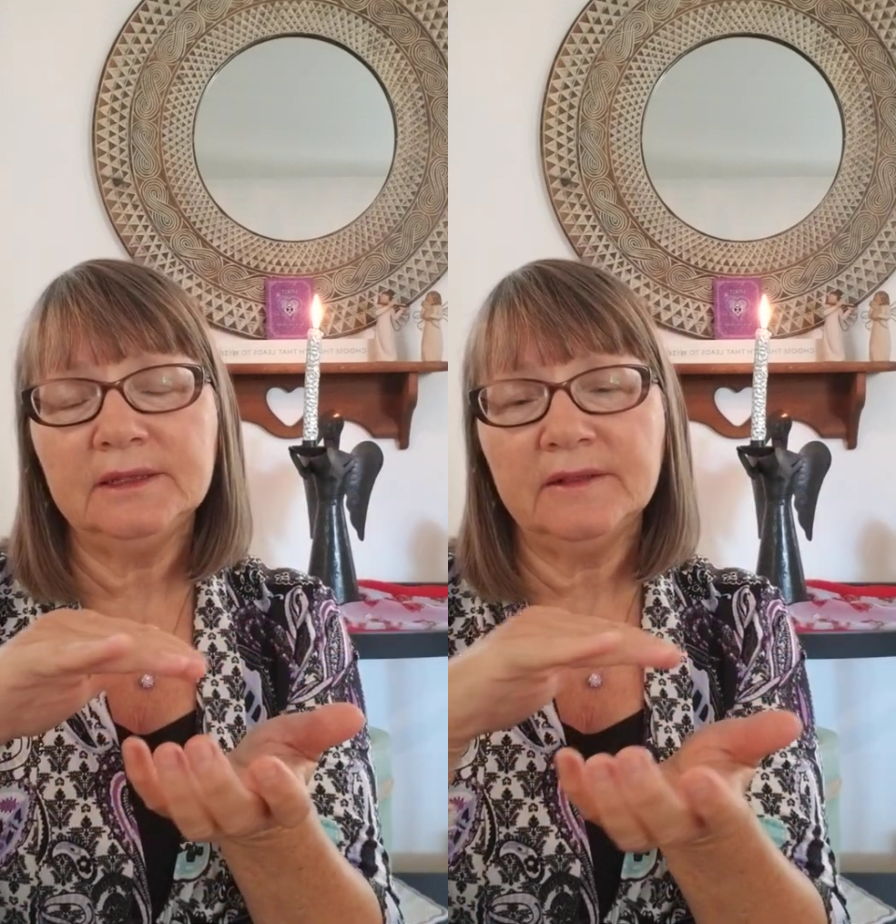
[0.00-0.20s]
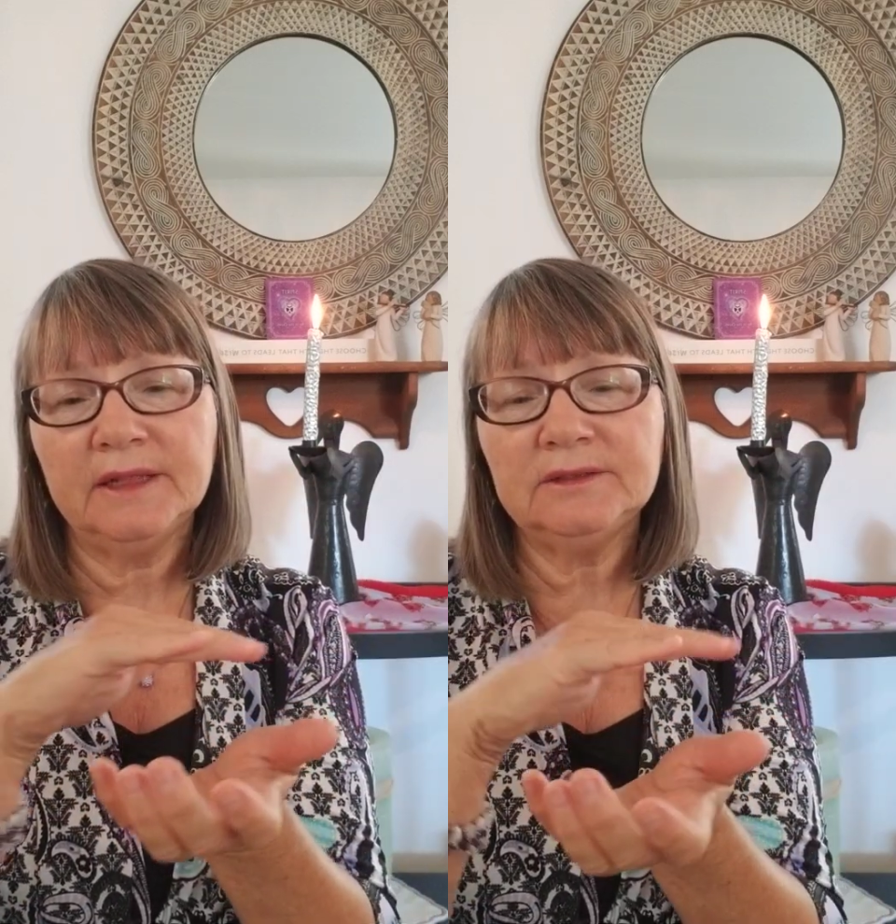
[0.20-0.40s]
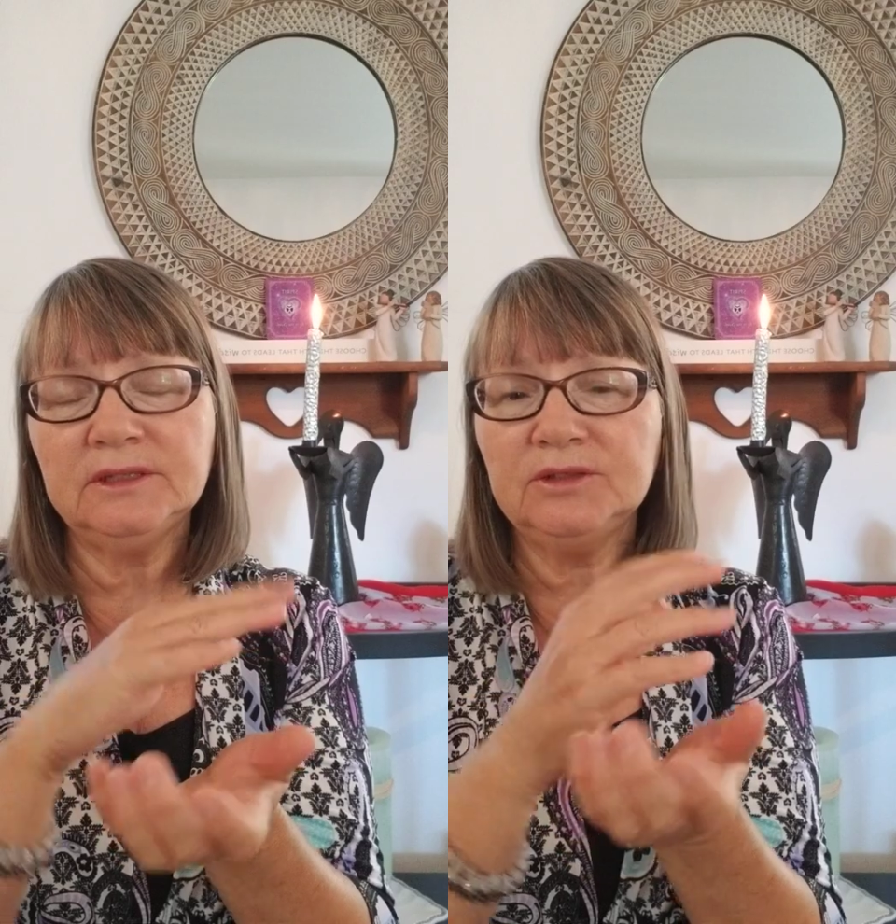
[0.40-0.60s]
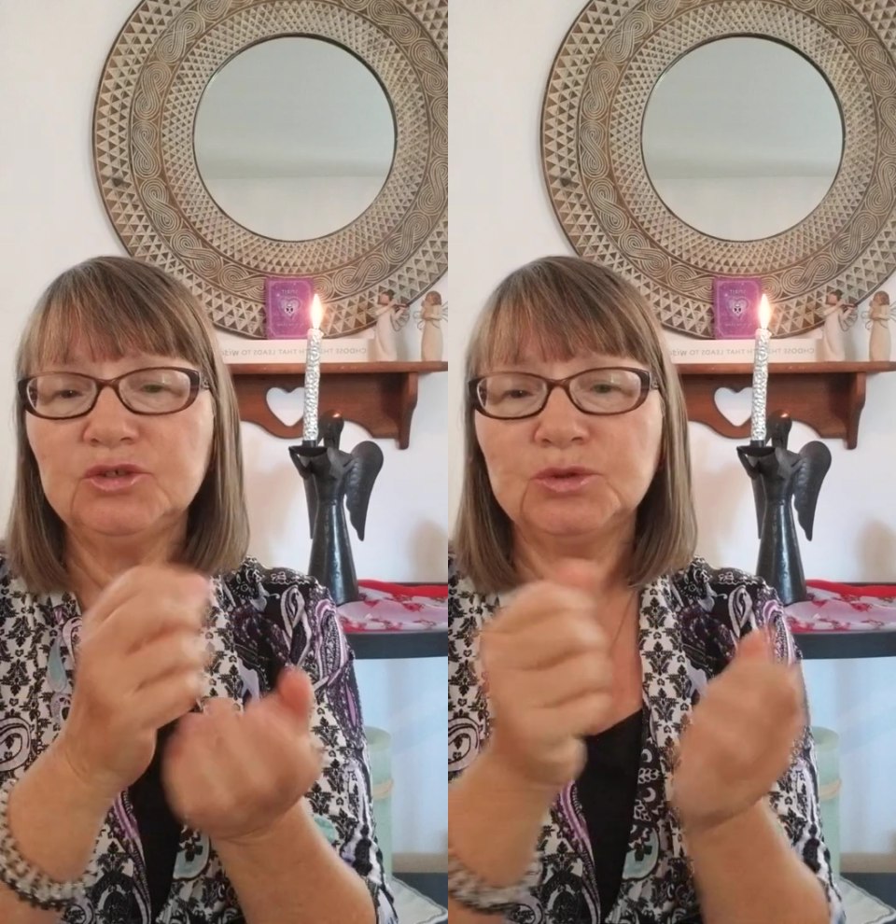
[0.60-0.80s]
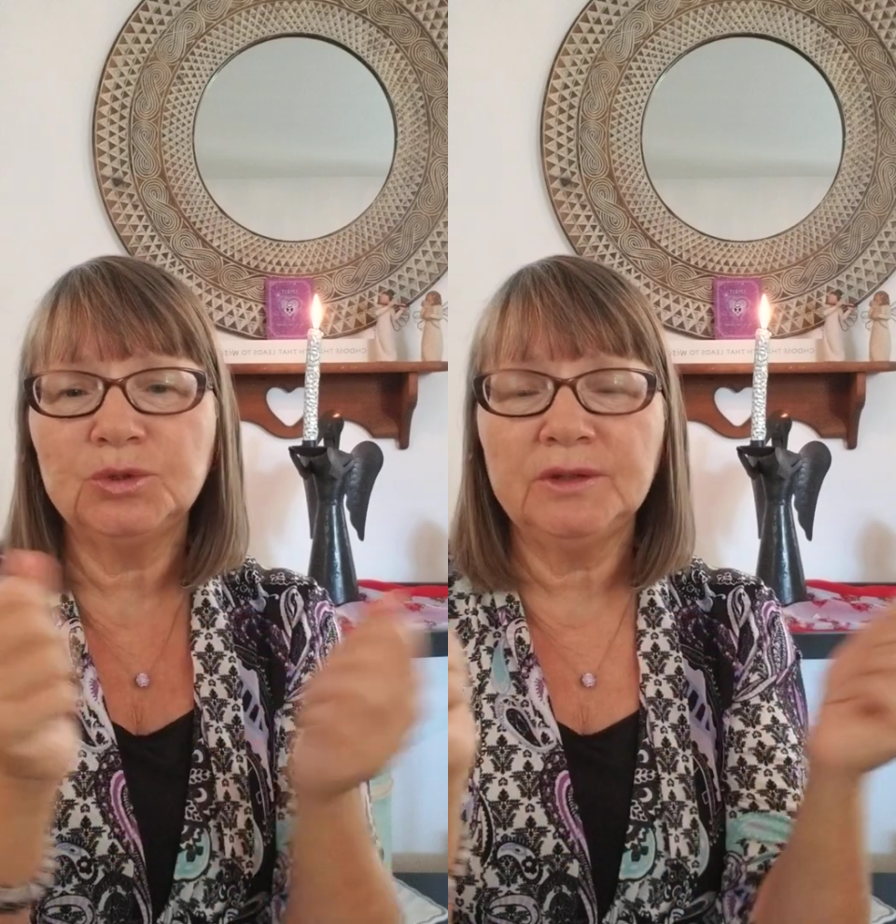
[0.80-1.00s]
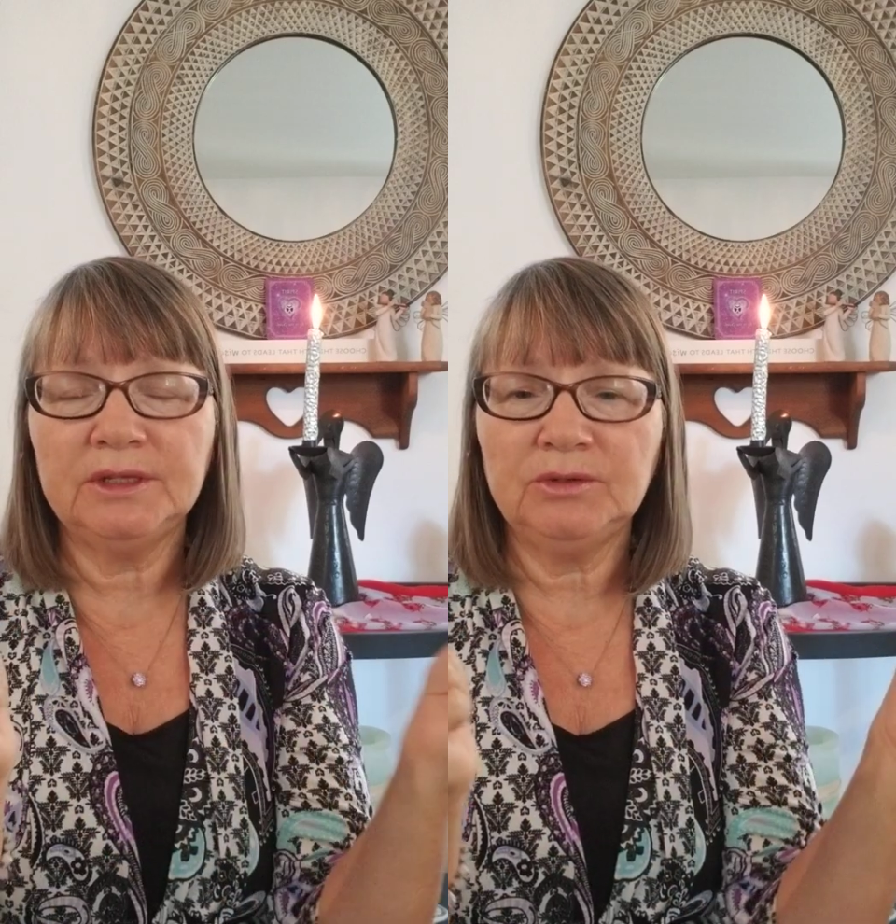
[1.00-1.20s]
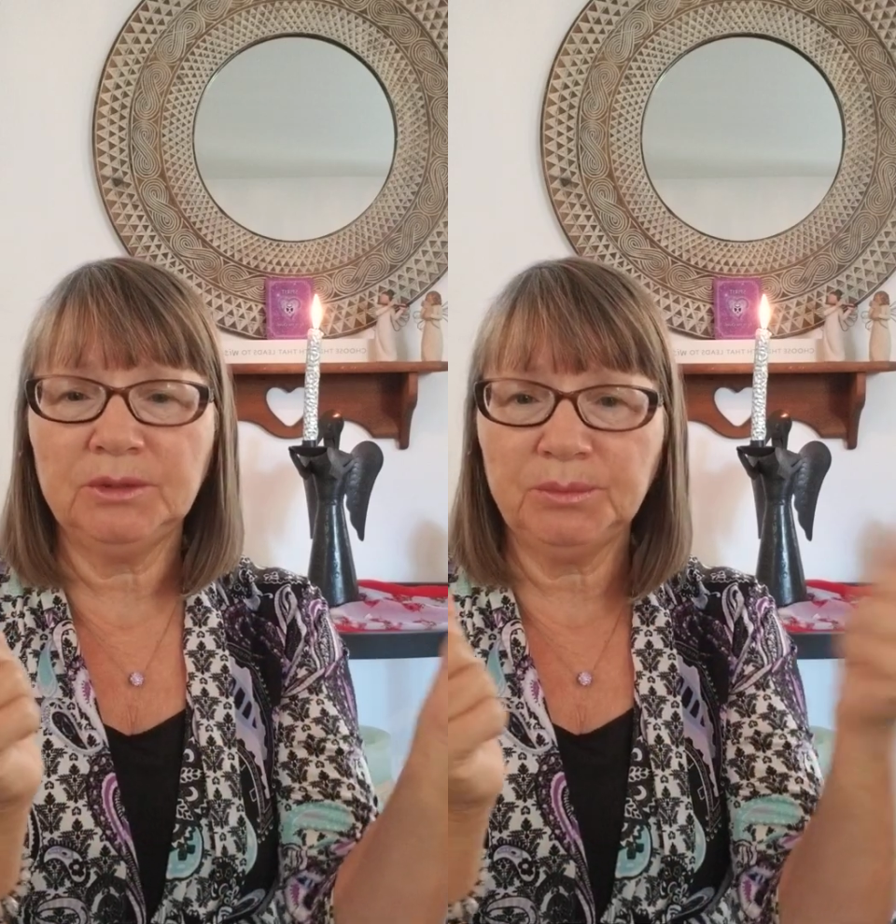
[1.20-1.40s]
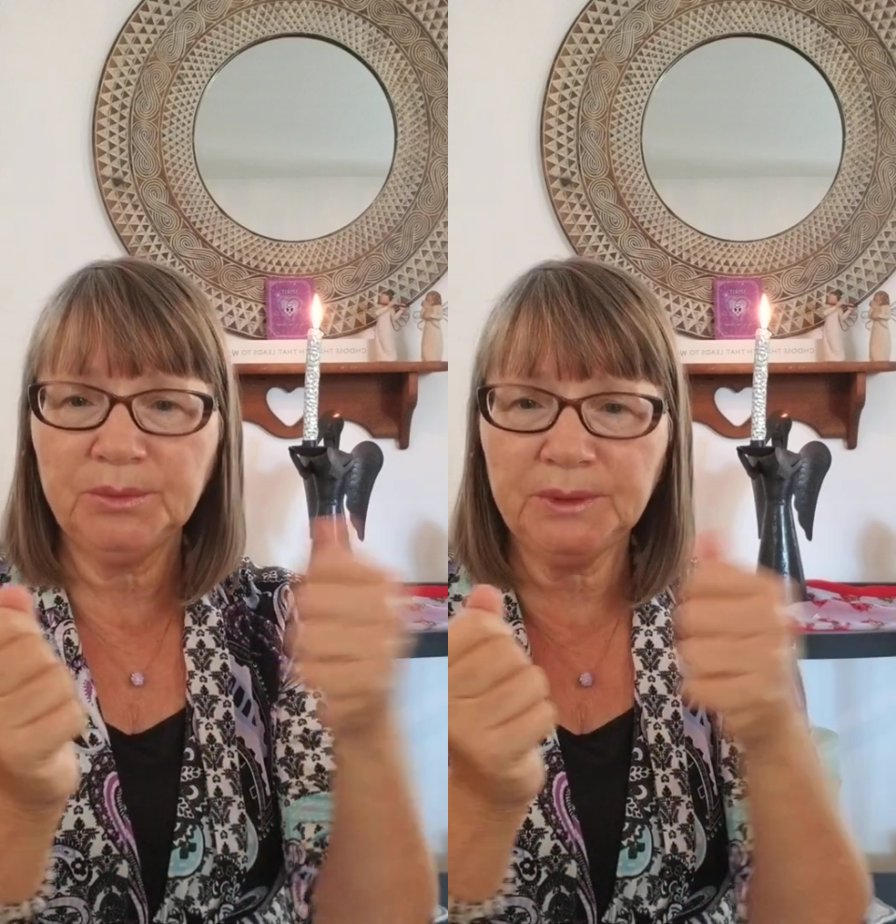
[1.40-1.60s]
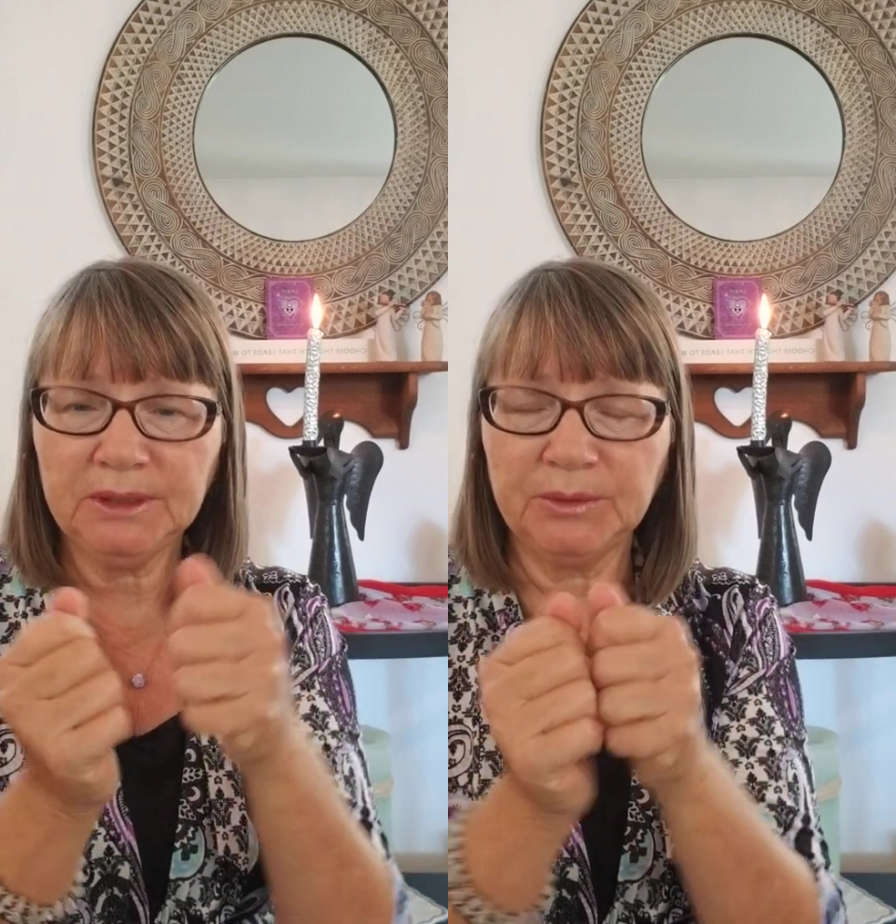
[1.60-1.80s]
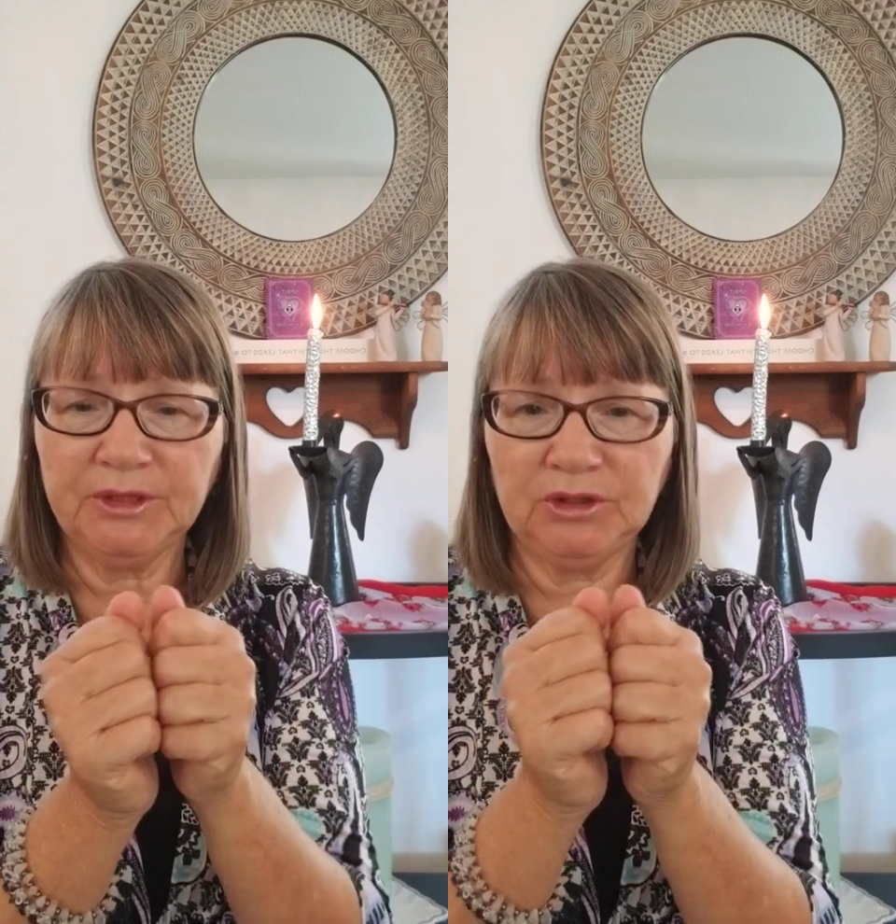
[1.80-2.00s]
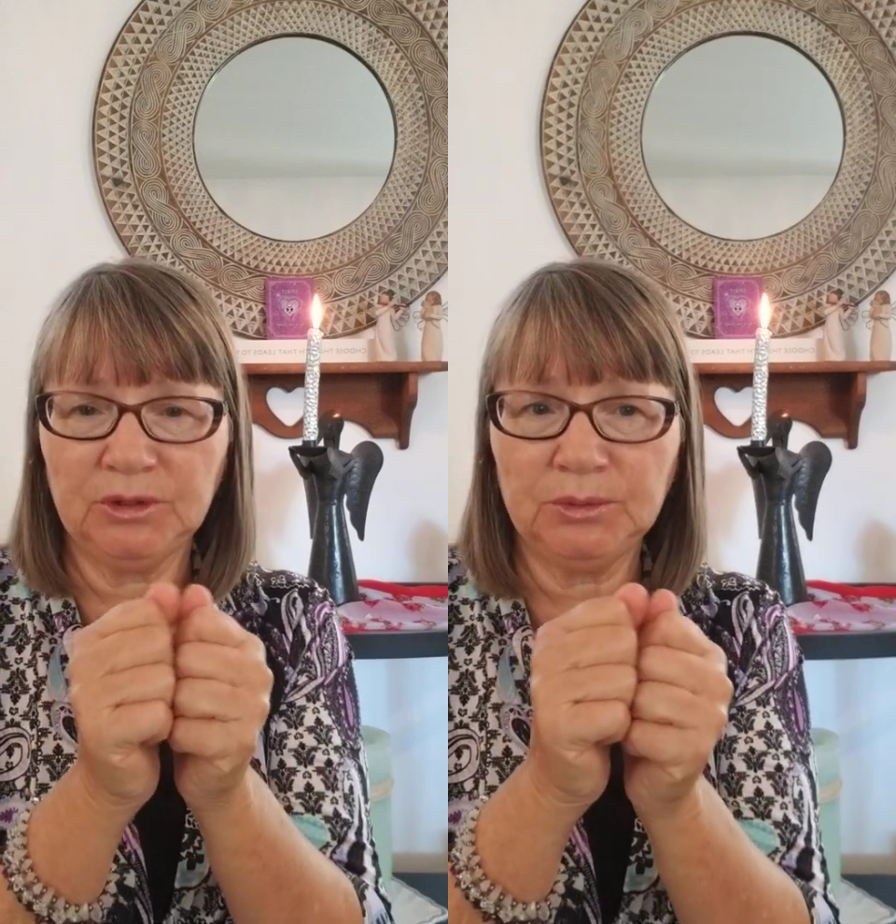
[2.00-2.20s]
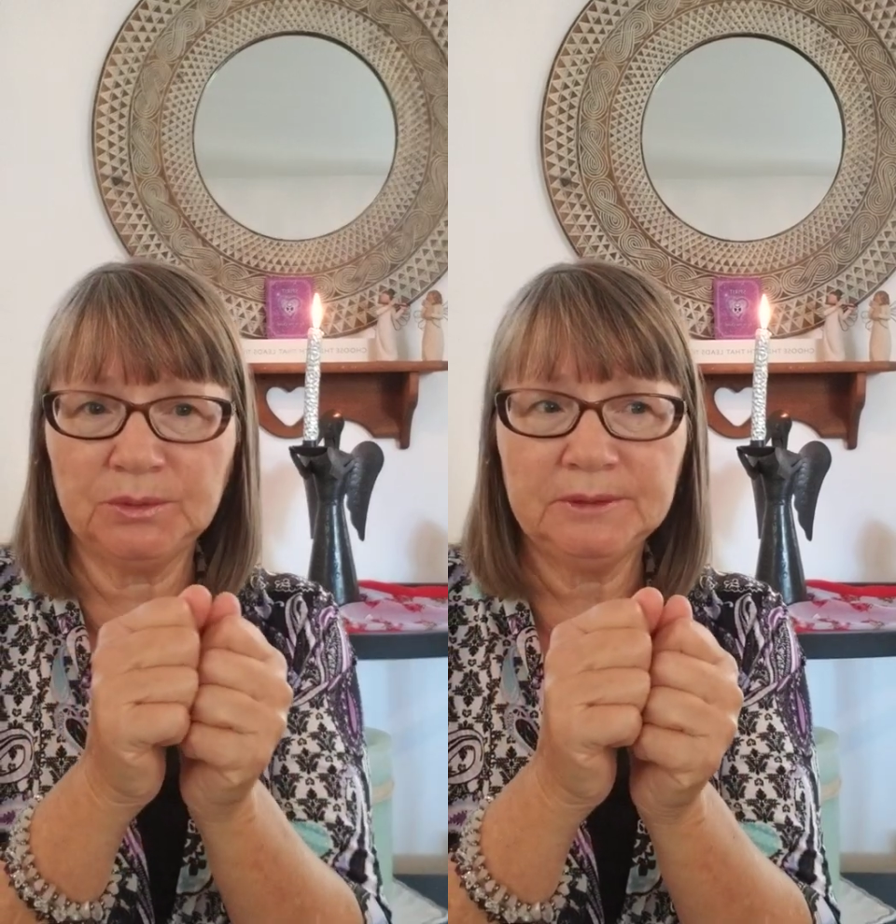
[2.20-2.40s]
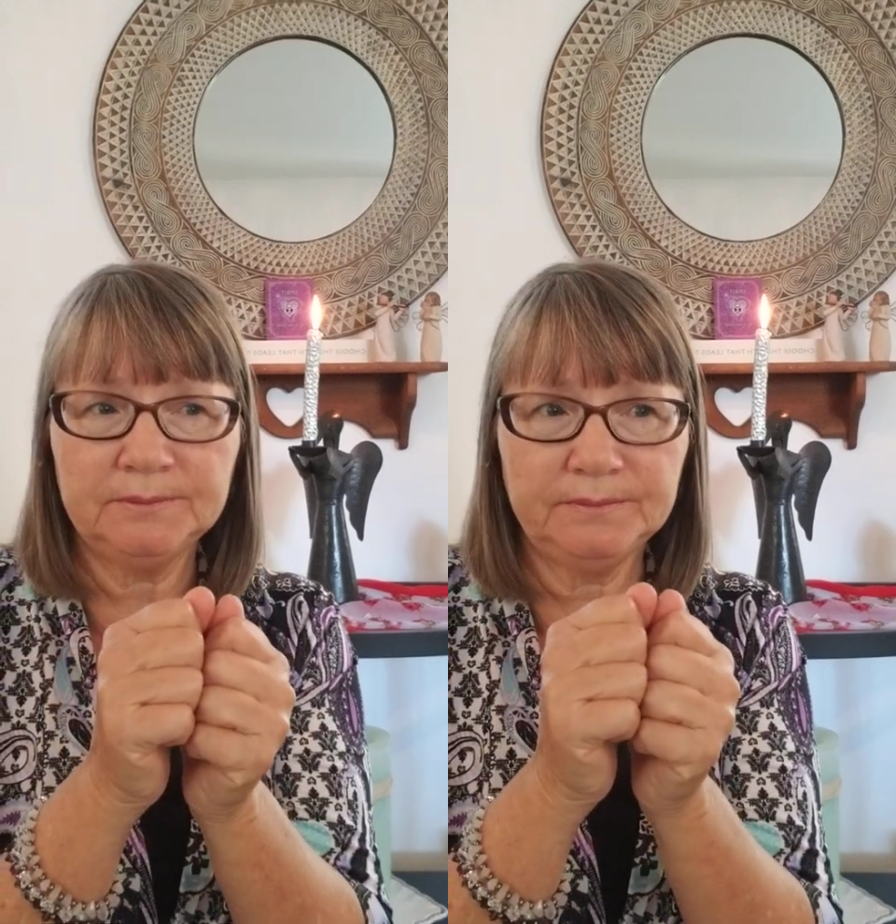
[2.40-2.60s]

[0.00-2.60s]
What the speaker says: that's another tool that you can bring with you.